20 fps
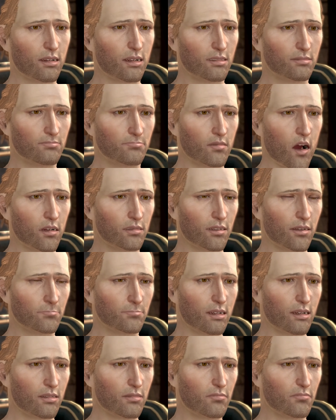He's part of
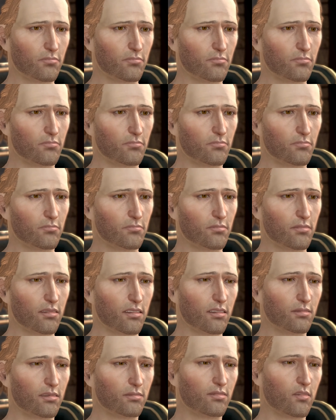me.
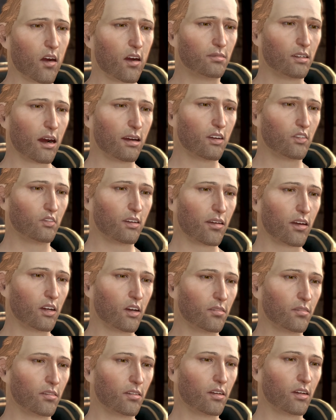It's not like we
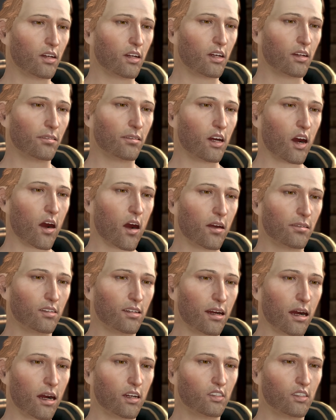can have a
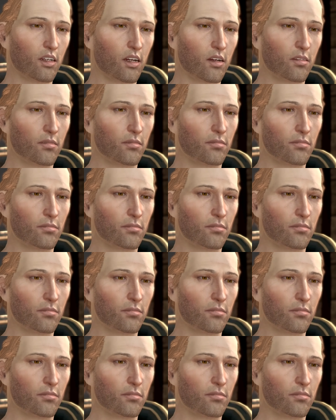conversation